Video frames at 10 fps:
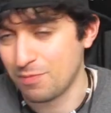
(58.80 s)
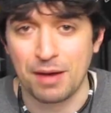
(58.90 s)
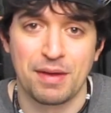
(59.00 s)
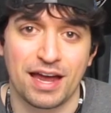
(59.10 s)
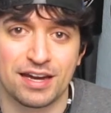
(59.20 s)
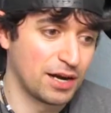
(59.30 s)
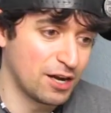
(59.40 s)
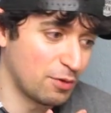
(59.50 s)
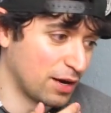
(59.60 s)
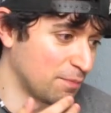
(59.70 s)
My bad. But
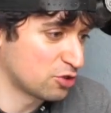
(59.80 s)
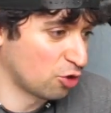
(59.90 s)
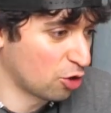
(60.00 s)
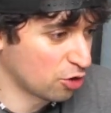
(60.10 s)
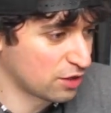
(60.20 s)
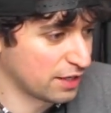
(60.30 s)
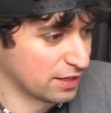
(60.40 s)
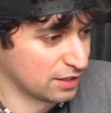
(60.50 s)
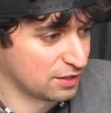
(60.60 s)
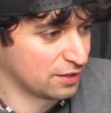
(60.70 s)
anyway, so
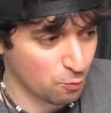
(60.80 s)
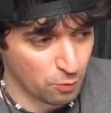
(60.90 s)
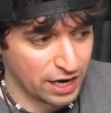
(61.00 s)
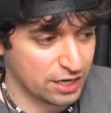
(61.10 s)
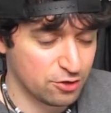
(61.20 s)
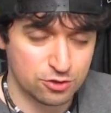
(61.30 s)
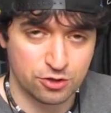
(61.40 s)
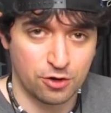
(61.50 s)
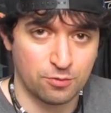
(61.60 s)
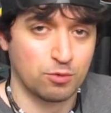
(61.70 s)
this Reddit
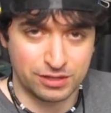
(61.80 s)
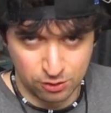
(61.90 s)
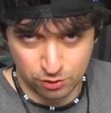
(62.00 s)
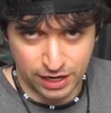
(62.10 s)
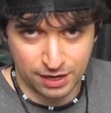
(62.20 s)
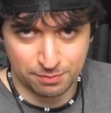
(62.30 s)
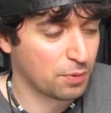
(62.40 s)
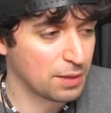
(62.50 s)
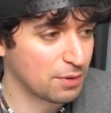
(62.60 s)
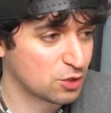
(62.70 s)
user with no name,
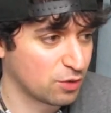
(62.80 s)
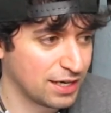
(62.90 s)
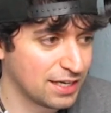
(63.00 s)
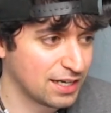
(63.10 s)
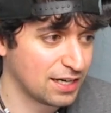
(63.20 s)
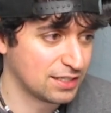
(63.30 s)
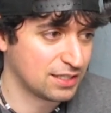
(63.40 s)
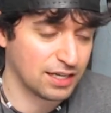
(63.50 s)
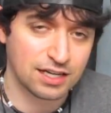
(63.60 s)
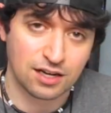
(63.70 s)
pretty much what he did is he